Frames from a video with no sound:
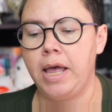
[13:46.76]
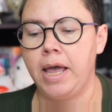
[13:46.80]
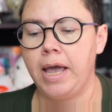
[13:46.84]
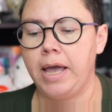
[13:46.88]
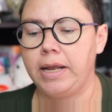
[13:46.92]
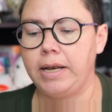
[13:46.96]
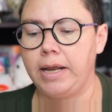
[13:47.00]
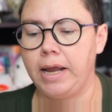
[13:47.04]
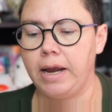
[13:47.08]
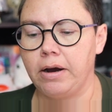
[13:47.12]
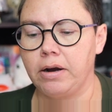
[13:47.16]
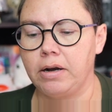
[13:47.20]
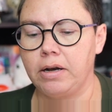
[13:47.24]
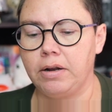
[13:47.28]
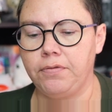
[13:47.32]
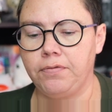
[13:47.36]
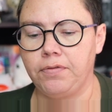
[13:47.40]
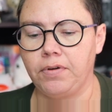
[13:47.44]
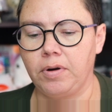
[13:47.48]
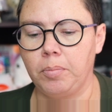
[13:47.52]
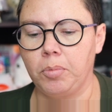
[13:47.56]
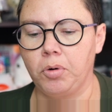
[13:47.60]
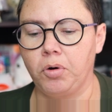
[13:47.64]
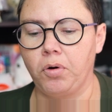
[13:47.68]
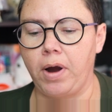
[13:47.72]
inherited
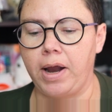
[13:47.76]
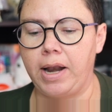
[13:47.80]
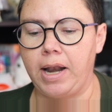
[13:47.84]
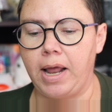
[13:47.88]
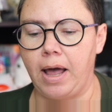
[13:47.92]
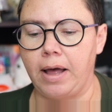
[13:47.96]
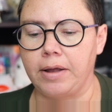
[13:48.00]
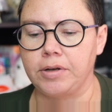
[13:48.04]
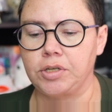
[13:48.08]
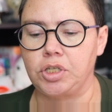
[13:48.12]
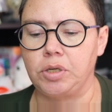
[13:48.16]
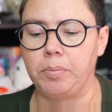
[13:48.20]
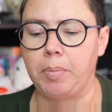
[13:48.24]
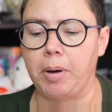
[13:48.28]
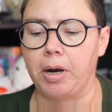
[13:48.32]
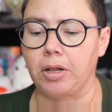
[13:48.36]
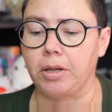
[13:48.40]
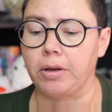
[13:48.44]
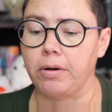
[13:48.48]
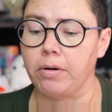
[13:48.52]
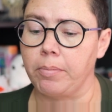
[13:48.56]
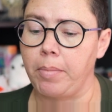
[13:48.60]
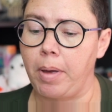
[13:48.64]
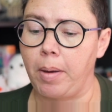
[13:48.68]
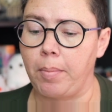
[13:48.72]
from a great aunt she
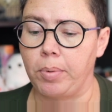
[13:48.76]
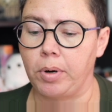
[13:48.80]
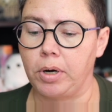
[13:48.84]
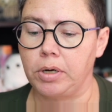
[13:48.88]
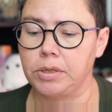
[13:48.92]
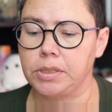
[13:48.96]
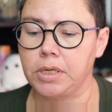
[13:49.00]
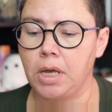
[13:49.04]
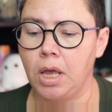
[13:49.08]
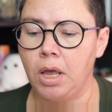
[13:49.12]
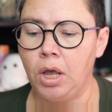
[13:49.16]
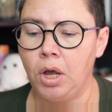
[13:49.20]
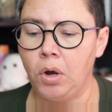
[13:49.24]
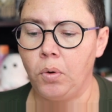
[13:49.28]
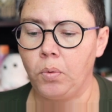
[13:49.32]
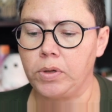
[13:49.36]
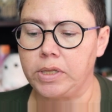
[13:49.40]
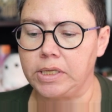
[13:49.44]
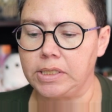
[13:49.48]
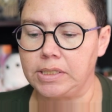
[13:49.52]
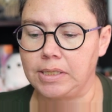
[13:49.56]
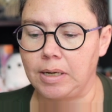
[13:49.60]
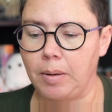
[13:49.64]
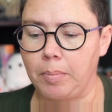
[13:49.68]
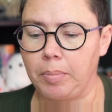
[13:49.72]
barely remembers. With
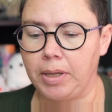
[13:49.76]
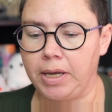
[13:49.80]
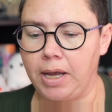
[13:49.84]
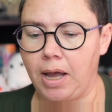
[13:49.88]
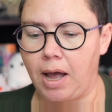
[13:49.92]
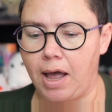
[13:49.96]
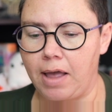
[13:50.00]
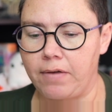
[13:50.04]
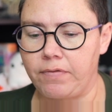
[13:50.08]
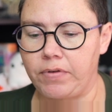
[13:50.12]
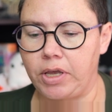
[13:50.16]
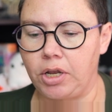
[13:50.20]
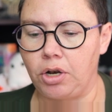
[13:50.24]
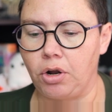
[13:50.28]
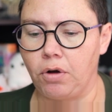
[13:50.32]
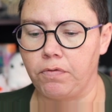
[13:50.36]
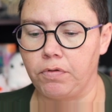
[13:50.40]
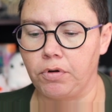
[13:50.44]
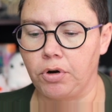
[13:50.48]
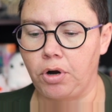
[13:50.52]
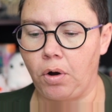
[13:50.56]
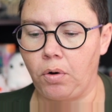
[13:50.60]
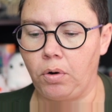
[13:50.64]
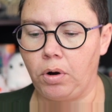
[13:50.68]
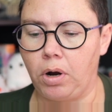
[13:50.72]
its tumbling ivy and
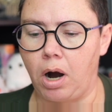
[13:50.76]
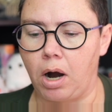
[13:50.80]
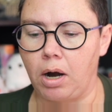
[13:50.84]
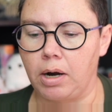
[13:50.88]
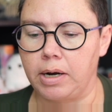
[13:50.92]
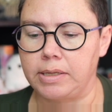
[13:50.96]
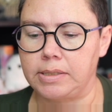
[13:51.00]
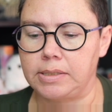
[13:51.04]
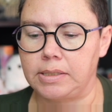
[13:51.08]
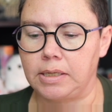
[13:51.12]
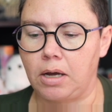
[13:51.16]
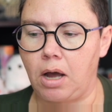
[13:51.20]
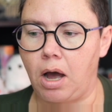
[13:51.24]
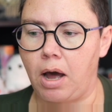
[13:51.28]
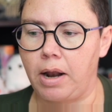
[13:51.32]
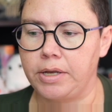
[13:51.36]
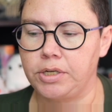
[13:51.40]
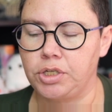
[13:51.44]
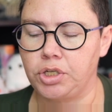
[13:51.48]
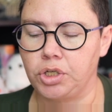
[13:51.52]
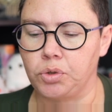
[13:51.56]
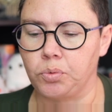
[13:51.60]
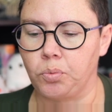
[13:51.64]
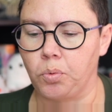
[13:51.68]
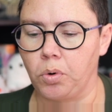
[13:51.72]
overgrown gardens, the
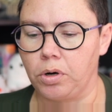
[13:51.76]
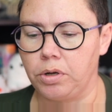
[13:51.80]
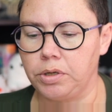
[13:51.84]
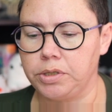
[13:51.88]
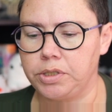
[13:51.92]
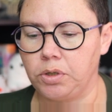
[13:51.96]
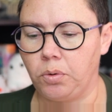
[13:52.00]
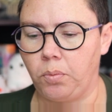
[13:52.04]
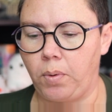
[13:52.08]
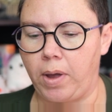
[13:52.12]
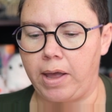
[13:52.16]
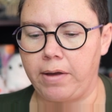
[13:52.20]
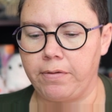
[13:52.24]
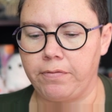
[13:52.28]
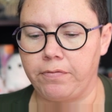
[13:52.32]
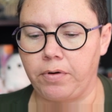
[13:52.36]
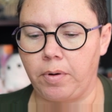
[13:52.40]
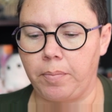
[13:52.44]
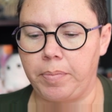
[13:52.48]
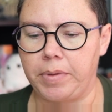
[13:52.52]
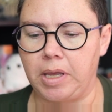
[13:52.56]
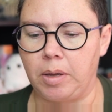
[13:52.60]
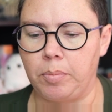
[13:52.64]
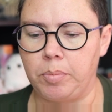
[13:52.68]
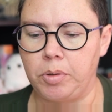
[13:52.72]
cottage is worlds away
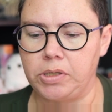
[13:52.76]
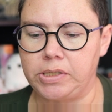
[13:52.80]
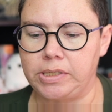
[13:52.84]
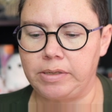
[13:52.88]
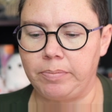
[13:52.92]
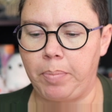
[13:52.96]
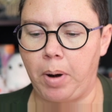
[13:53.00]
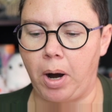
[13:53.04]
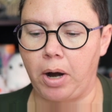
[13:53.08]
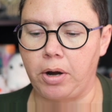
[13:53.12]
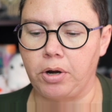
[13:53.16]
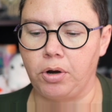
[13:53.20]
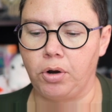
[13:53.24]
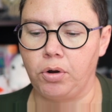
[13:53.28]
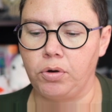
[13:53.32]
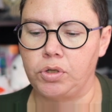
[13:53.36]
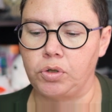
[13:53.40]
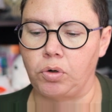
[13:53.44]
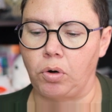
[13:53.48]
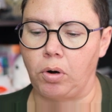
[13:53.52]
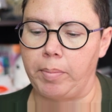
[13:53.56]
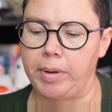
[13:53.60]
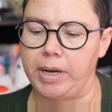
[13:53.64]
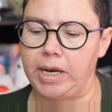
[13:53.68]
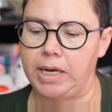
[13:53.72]
from the abusive partner who
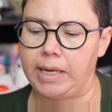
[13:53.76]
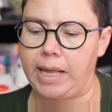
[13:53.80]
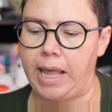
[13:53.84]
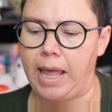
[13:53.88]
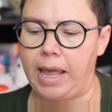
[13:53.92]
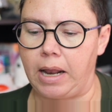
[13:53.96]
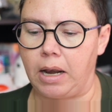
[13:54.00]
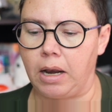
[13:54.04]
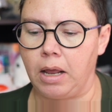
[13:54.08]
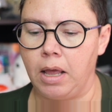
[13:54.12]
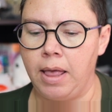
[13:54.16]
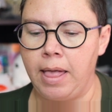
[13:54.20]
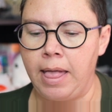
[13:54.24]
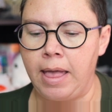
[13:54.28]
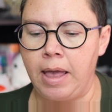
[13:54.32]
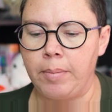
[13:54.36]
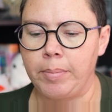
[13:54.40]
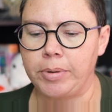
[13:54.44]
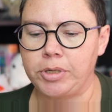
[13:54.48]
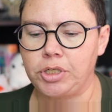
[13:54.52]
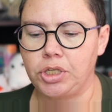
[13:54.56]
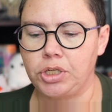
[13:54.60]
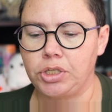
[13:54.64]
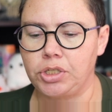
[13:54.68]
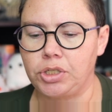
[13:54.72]
tormented Kate.
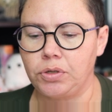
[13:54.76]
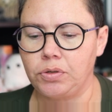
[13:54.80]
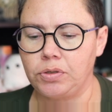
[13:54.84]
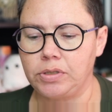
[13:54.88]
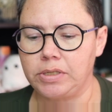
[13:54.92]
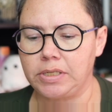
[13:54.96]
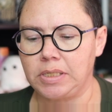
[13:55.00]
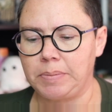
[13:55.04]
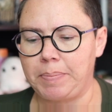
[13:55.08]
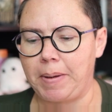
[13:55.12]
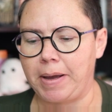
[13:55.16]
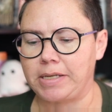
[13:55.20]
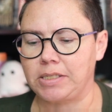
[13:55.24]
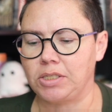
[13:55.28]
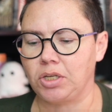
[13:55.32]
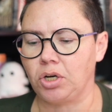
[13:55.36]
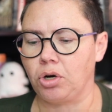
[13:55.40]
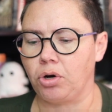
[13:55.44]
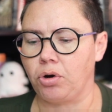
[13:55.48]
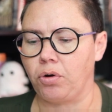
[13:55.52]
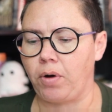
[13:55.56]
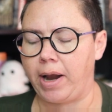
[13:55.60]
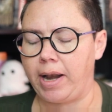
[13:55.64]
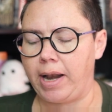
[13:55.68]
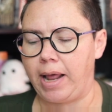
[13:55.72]
But she soon suspects that
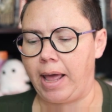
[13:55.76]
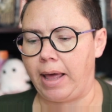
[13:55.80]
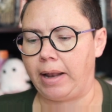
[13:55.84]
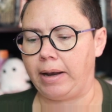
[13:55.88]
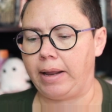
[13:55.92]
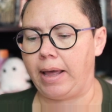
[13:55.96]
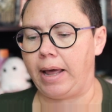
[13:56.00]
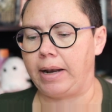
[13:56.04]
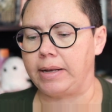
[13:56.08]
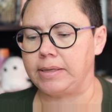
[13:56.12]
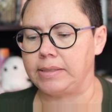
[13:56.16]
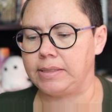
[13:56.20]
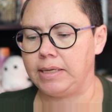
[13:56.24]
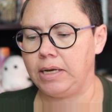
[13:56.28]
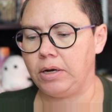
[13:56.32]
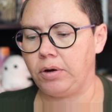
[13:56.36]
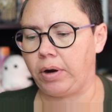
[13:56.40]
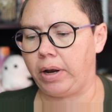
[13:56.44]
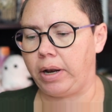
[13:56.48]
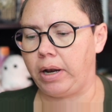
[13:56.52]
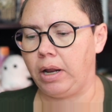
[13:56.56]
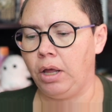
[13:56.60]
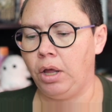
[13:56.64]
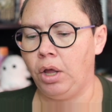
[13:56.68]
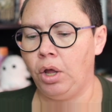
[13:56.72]
her great aunt had a
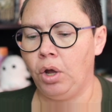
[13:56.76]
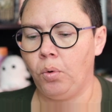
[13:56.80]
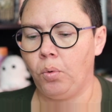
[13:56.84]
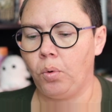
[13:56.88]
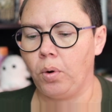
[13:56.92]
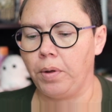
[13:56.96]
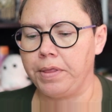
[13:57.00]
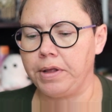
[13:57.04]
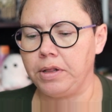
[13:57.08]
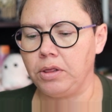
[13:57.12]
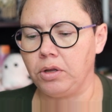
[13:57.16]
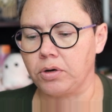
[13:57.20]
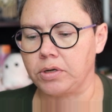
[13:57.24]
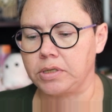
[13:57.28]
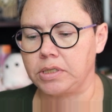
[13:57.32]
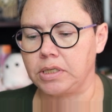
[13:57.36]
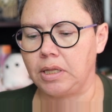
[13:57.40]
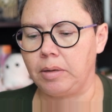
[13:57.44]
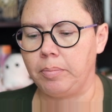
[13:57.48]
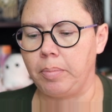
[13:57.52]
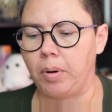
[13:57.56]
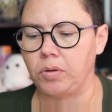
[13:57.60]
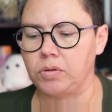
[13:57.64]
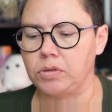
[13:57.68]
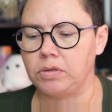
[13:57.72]
secret, one that lurks in
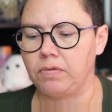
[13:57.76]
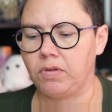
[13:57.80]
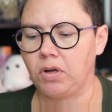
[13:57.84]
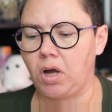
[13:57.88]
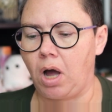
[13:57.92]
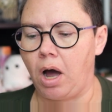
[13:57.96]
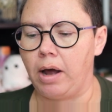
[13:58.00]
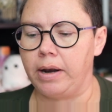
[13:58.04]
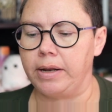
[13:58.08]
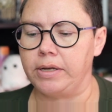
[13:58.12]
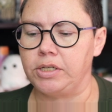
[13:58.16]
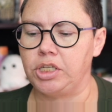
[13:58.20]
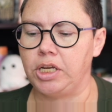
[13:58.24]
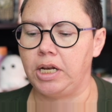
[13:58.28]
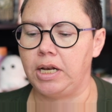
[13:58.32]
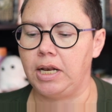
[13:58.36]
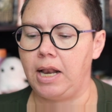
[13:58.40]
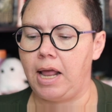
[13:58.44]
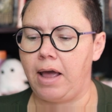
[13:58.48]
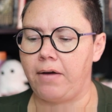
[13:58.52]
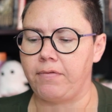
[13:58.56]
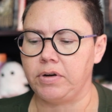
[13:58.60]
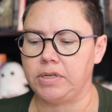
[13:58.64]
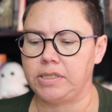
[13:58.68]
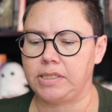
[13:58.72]
the bones of the cottage
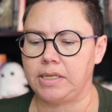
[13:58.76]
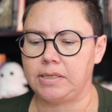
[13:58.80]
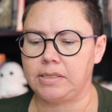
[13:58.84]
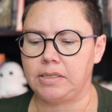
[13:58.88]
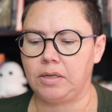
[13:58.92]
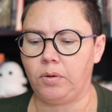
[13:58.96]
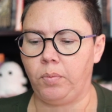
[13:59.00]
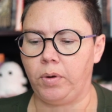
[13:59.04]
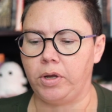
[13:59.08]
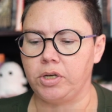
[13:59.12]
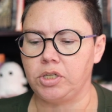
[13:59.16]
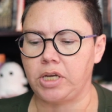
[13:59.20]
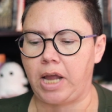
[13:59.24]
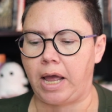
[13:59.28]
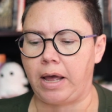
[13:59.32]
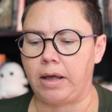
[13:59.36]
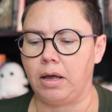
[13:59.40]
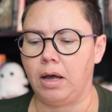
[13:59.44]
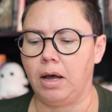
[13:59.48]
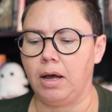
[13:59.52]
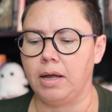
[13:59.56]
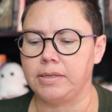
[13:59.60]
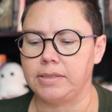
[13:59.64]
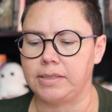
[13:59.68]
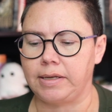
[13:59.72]
hidden ever since the witch at
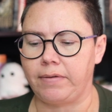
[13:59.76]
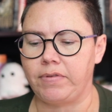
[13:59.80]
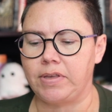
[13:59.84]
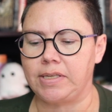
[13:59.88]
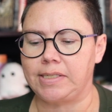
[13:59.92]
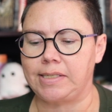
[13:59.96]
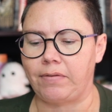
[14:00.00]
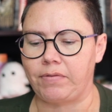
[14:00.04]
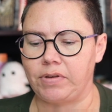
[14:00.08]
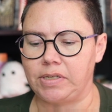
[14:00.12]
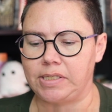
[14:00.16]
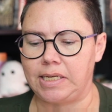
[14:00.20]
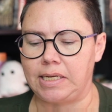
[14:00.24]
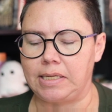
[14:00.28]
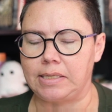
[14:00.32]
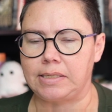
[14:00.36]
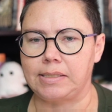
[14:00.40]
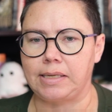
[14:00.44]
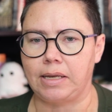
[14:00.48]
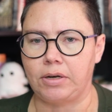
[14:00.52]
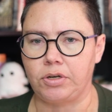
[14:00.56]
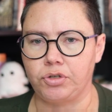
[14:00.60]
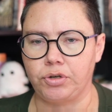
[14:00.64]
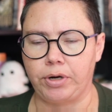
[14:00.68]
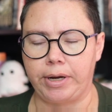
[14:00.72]
hunts of the 17th
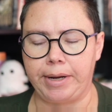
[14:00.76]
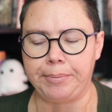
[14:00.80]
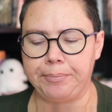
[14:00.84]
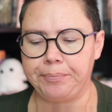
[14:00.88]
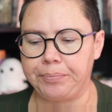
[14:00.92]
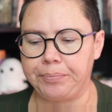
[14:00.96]
century.